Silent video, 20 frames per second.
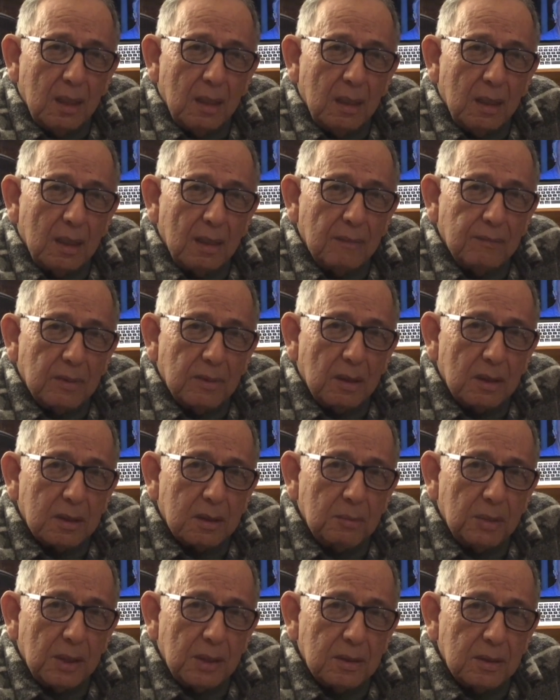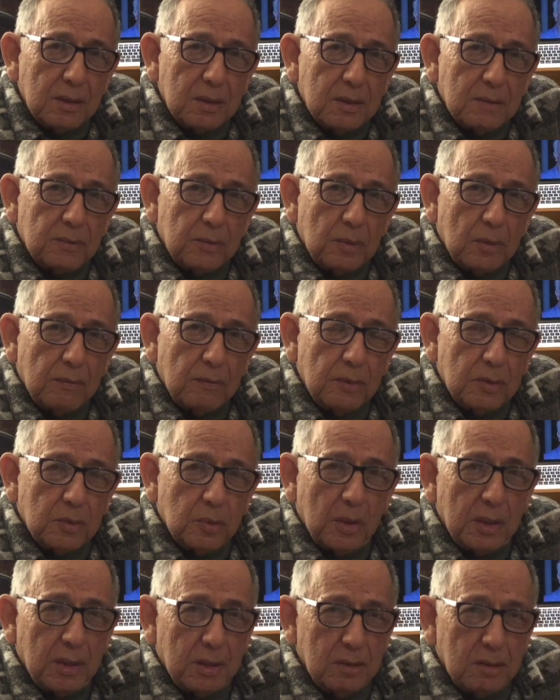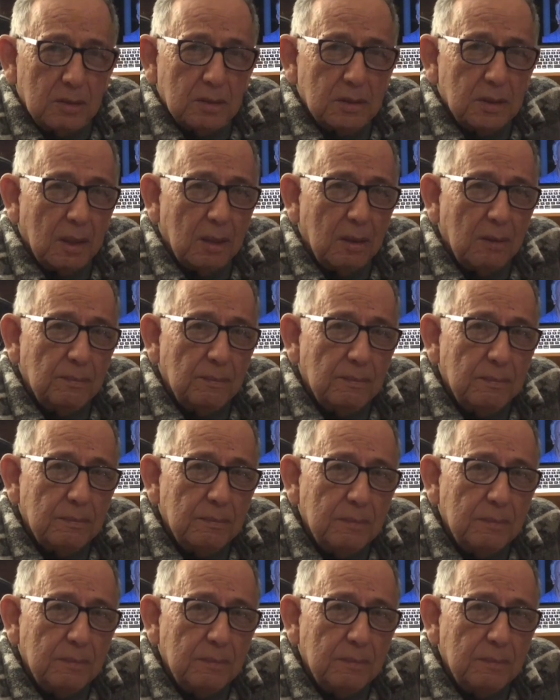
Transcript: I've talked about this for over 20 years now,